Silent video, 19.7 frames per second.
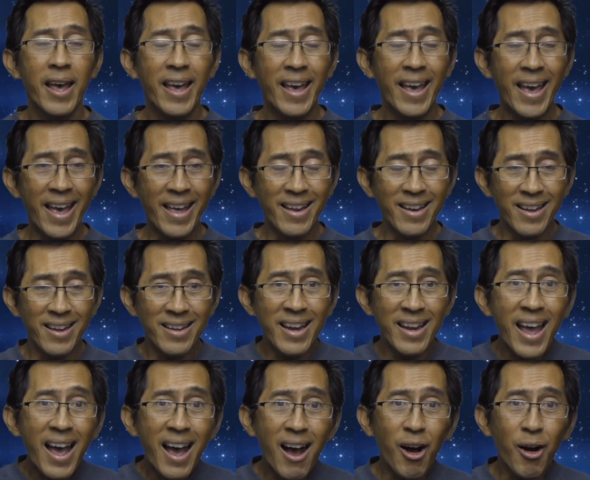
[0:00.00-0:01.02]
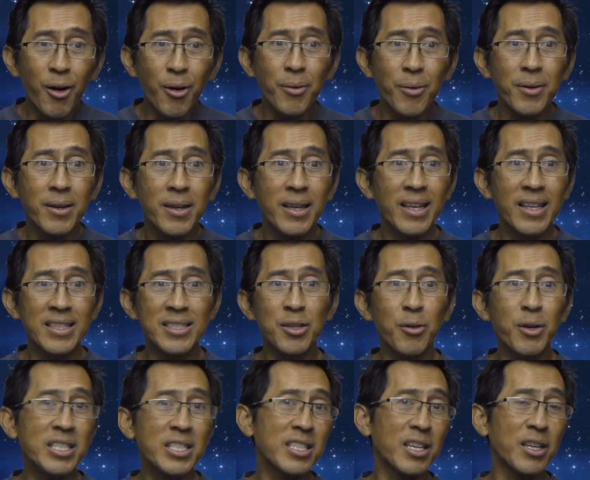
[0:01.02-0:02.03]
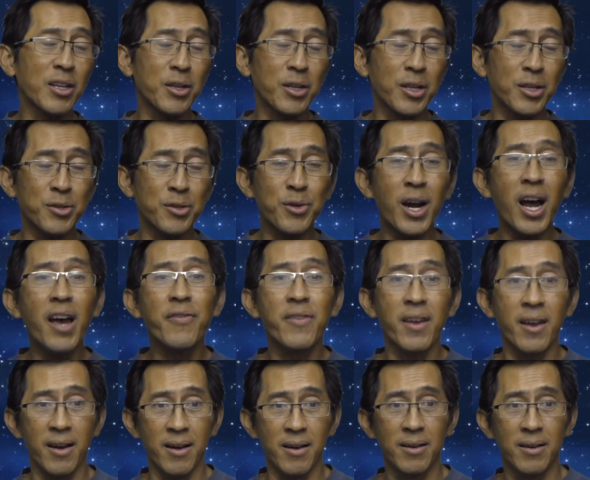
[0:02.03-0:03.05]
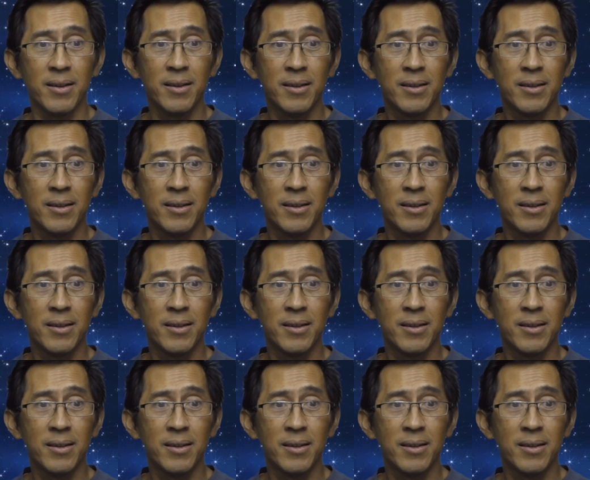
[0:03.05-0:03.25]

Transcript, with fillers: And now it's so easy to drive there.